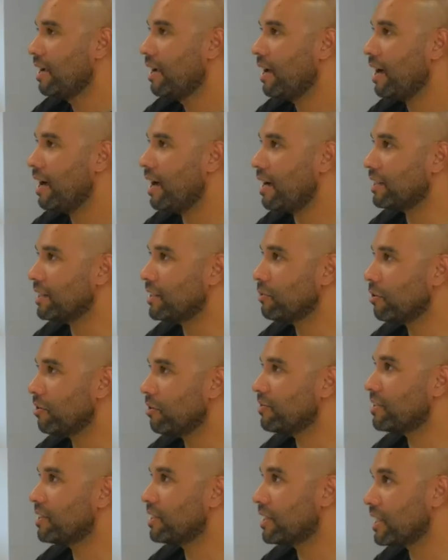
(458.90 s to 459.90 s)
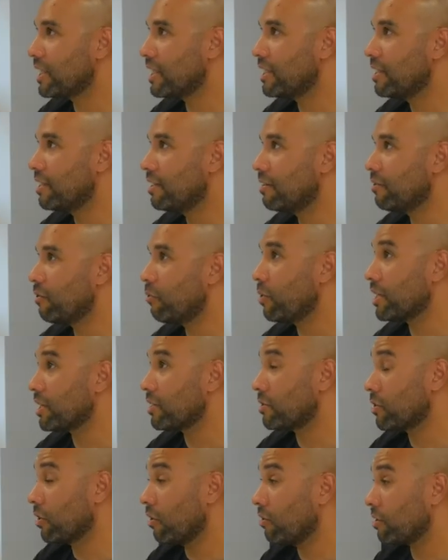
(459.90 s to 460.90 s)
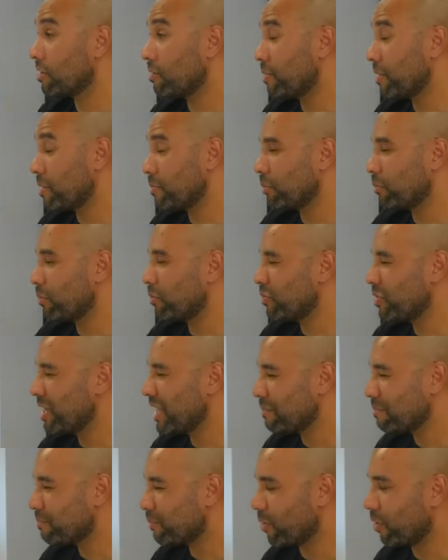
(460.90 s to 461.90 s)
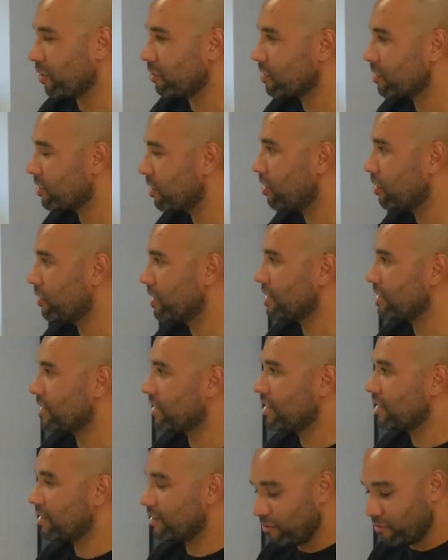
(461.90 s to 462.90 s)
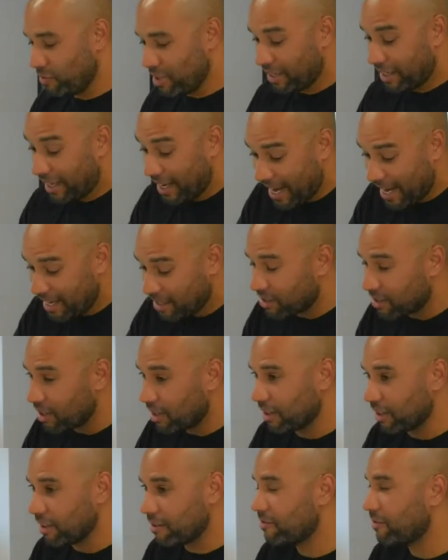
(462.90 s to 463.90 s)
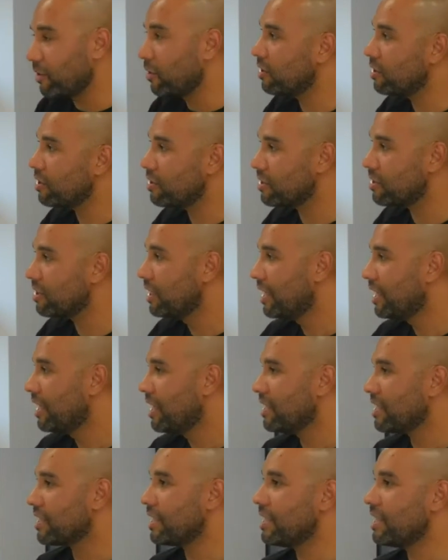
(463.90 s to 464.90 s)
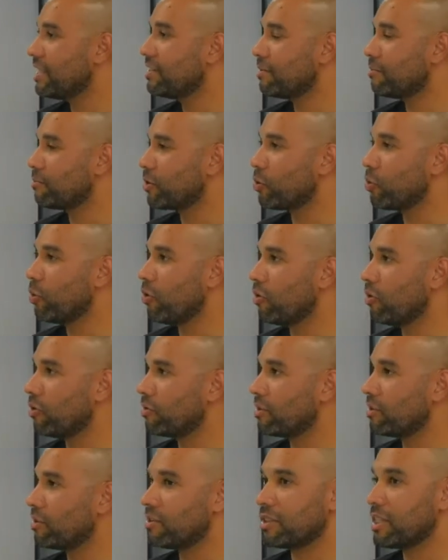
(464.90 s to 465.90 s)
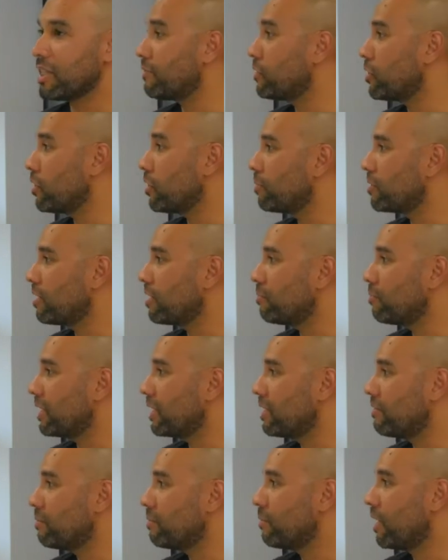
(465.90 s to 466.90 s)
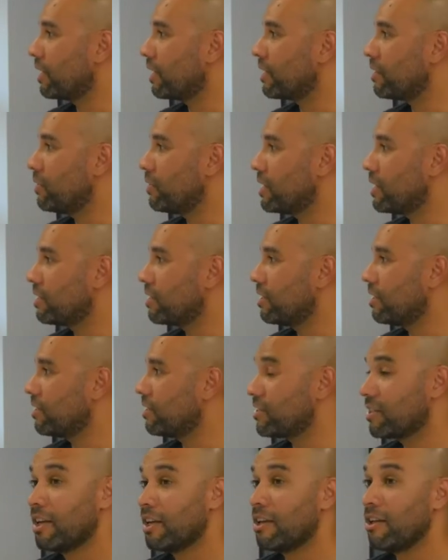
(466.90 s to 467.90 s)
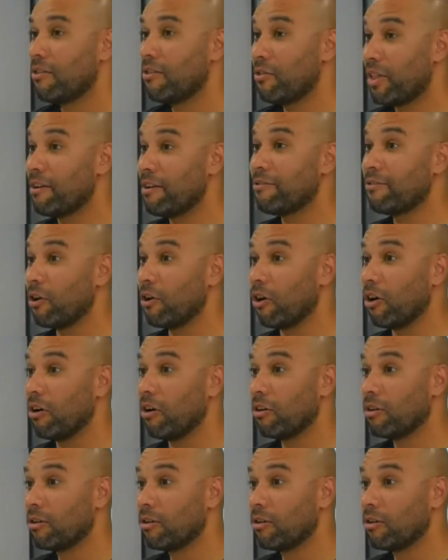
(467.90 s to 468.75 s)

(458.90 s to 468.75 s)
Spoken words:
And you often hear, when you talk to people who are really product oriented and really internally focused, you hear them quote, Steve Jobs didn't believe in market research, therefore